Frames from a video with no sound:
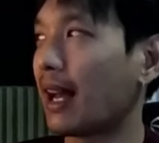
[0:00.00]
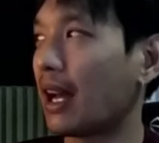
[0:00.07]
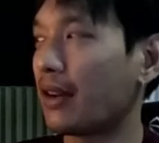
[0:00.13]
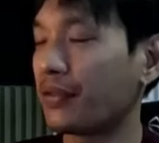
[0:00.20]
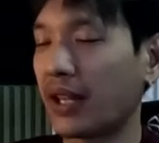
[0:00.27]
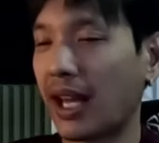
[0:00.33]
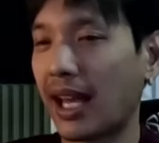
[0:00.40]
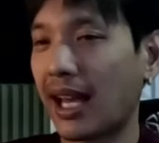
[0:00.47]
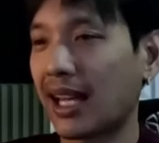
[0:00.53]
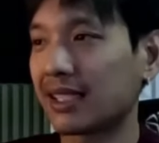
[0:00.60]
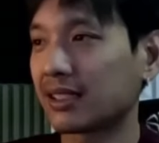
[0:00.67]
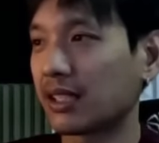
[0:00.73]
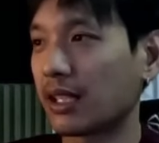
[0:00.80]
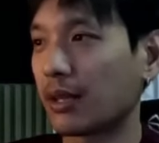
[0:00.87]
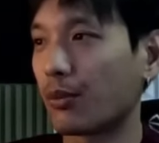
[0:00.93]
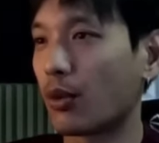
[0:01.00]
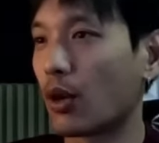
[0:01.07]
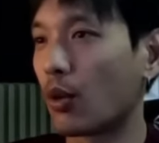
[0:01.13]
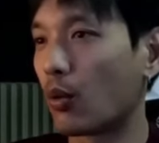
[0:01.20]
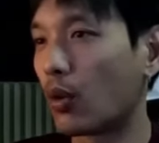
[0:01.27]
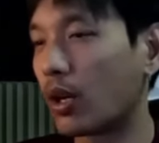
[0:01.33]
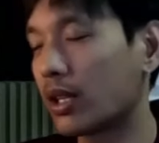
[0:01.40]
to ask them,
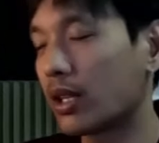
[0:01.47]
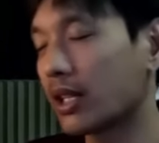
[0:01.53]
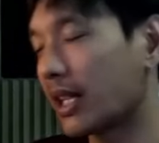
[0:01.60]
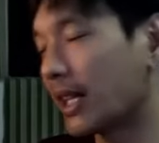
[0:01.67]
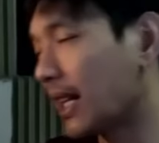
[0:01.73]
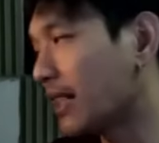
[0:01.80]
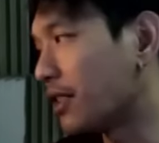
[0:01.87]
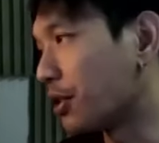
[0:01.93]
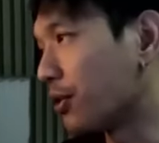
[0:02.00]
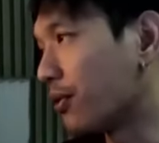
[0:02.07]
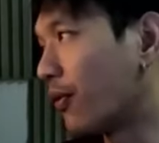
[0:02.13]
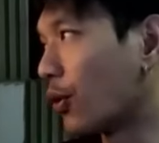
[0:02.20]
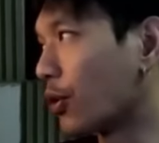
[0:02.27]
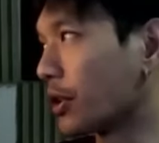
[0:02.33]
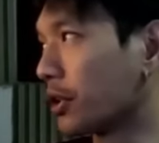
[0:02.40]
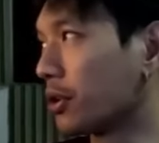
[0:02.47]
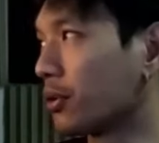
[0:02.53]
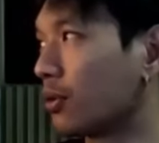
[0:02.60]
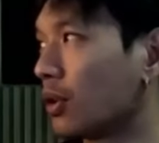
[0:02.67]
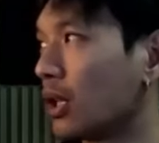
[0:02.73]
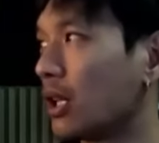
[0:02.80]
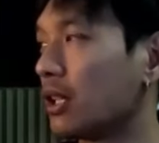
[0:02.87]
what can I do for you
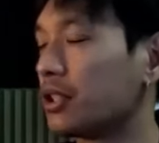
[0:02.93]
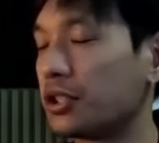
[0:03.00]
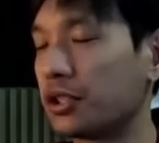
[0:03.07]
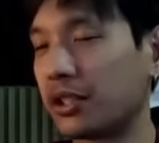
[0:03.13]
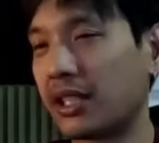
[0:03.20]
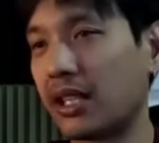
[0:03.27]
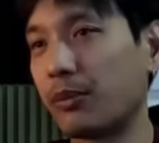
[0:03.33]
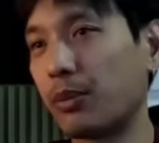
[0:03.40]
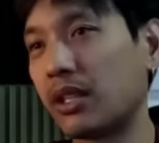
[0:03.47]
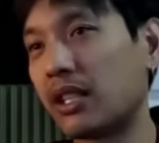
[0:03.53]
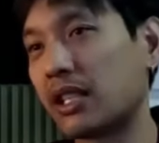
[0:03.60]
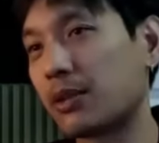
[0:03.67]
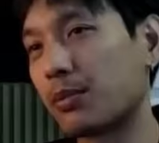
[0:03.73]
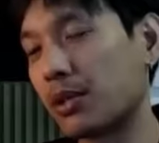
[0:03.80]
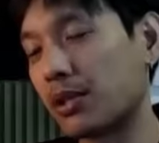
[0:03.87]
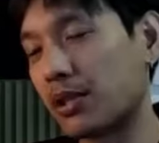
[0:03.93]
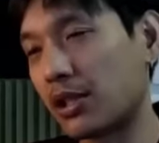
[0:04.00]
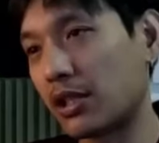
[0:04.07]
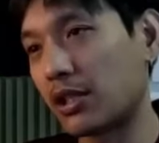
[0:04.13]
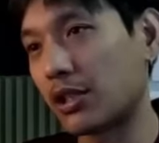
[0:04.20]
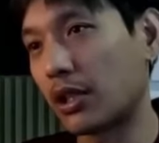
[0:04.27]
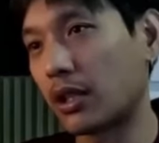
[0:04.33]
to give me this
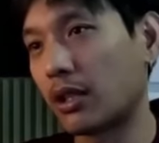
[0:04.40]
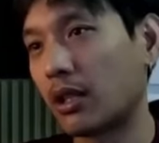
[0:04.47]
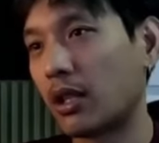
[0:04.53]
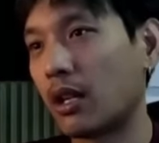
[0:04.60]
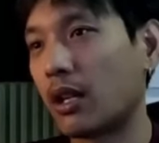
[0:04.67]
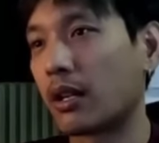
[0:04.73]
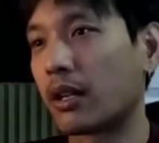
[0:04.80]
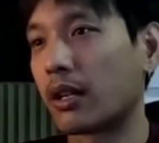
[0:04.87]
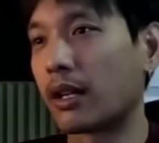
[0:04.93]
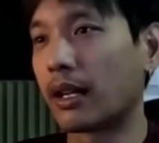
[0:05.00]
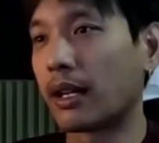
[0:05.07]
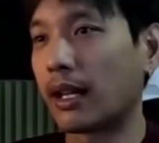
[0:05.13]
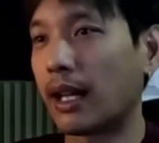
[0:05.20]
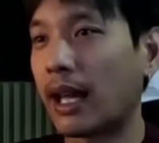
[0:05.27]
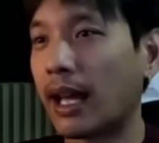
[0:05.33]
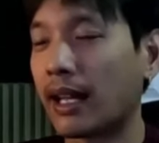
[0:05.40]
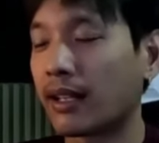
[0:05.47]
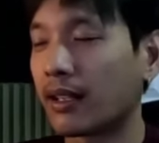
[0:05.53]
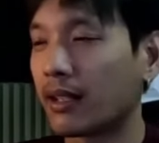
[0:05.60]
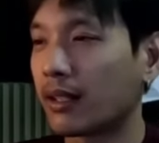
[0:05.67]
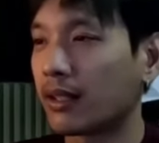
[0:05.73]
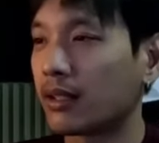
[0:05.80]
position? And
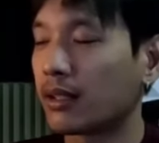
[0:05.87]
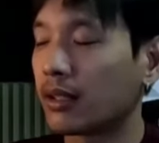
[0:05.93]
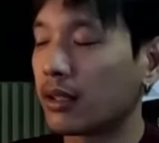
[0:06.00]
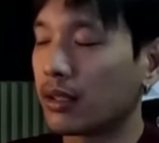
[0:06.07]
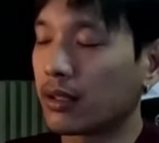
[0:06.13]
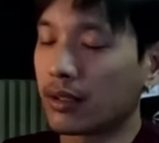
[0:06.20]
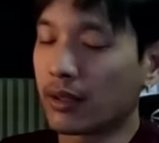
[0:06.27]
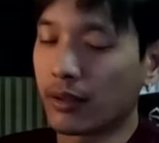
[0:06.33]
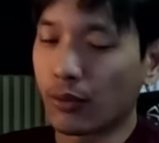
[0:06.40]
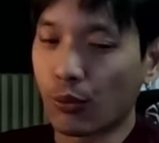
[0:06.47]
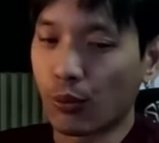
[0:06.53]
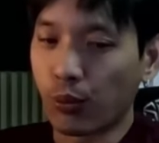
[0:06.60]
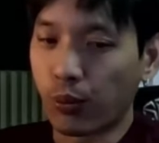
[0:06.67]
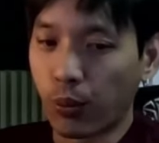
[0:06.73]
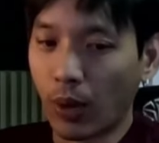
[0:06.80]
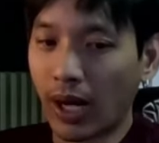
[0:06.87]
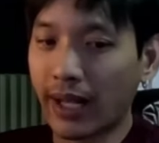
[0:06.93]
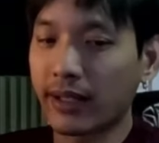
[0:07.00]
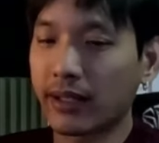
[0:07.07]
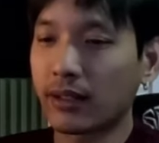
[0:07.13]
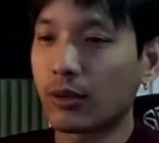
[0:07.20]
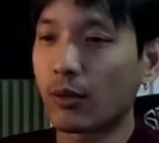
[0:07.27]
what
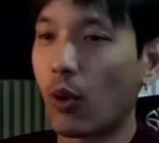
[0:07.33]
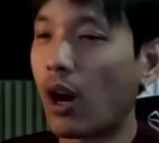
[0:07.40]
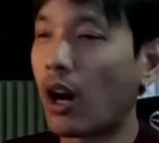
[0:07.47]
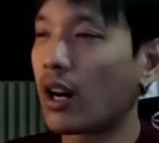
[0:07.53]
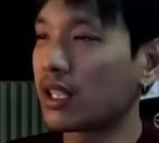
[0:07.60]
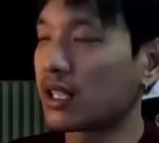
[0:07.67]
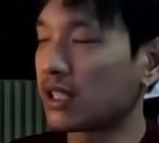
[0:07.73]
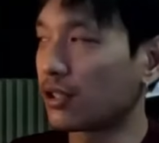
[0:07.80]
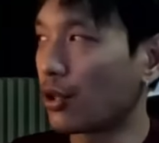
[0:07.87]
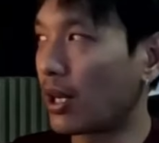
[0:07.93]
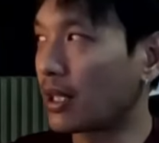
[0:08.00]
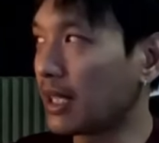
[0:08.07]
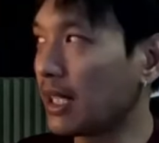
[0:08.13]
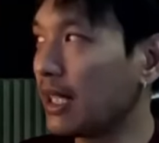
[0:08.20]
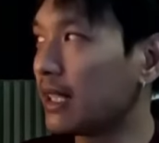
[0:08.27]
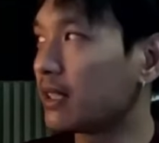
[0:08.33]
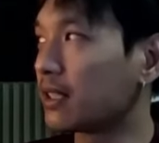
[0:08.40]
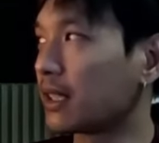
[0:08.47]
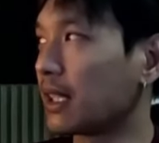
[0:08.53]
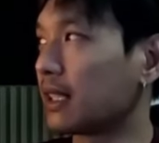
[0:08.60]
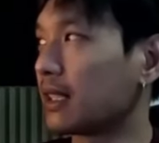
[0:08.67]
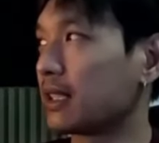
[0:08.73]
qualities do I need to
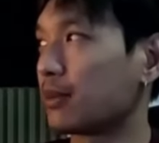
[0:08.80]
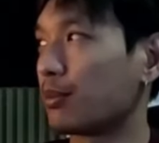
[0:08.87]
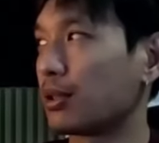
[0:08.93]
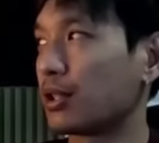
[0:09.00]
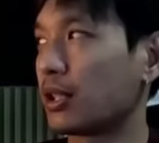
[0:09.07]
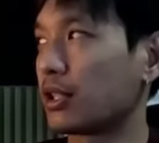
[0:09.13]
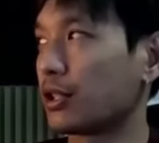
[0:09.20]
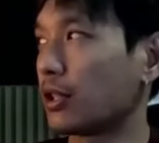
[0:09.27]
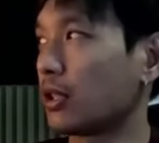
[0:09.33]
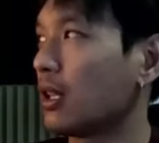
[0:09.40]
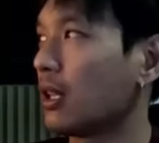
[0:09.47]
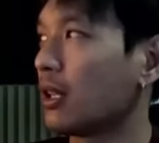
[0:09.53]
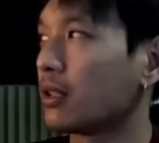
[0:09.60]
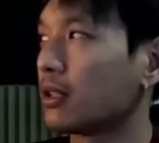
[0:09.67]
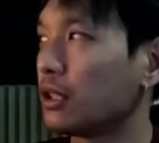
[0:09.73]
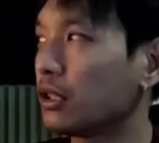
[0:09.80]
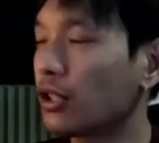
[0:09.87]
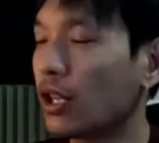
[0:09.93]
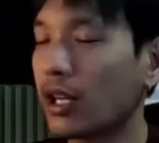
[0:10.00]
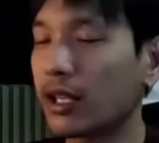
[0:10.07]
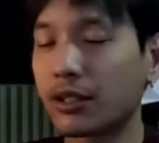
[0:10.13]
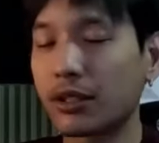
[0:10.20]
get this position? You
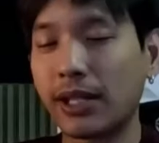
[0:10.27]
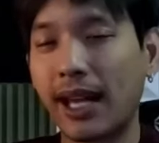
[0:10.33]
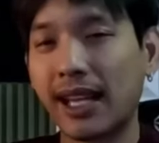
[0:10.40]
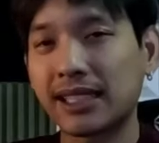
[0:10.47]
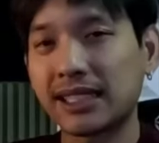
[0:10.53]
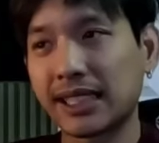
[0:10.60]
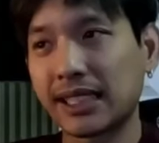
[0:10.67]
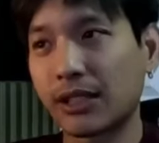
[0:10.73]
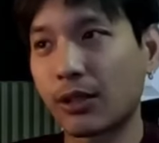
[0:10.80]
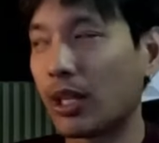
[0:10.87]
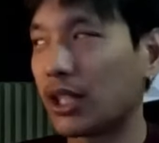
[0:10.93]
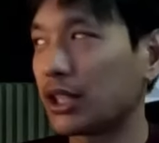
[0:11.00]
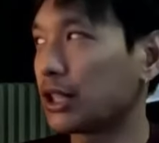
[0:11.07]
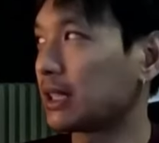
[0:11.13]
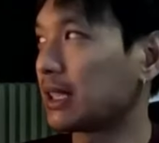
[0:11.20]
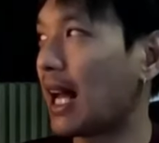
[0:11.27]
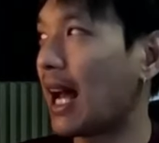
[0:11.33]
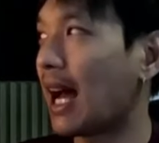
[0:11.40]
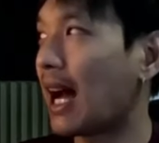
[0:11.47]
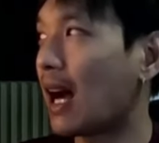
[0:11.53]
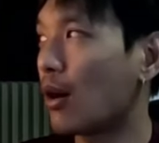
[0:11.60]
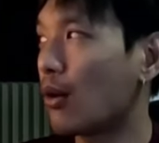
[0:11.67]
start asking questions,
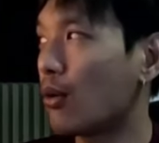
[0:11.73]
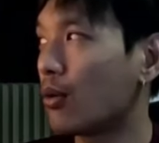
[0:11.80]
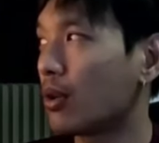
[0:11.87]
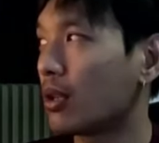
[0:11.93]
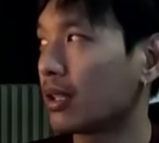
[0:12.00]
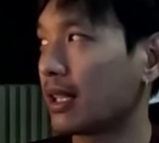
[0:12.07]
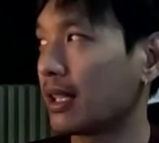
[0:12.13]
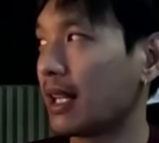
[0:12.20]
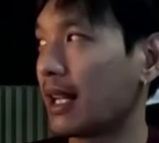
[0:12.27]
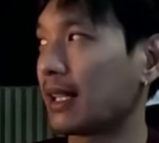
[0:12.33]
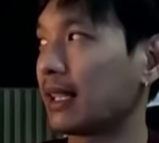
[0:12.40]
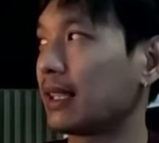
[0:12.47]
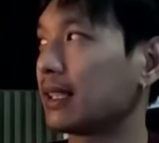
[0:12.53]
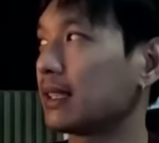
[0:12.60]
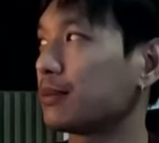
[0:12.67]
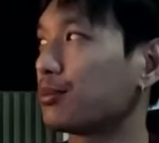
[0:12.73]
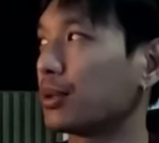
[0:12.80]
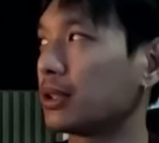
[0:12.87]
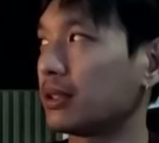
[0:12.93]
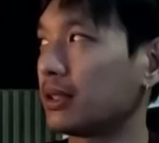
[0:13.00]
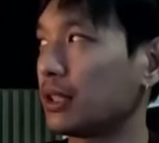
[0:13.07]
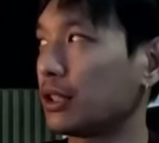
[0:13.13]
how can I get this
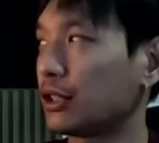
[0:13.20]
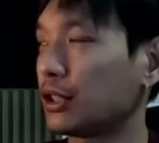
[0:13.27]
position?